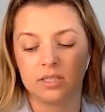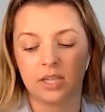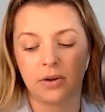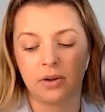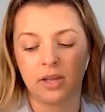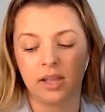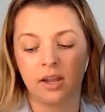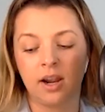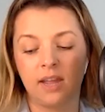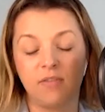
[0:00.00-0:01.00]
a serial
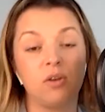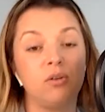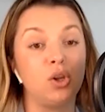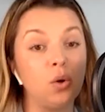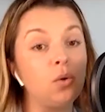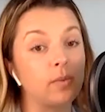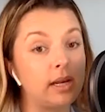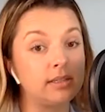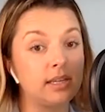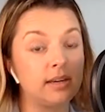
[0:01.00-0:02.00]
killer if you knew the
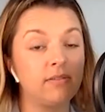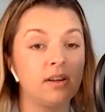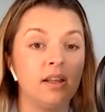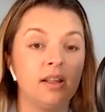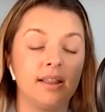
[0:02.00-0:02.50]
relative.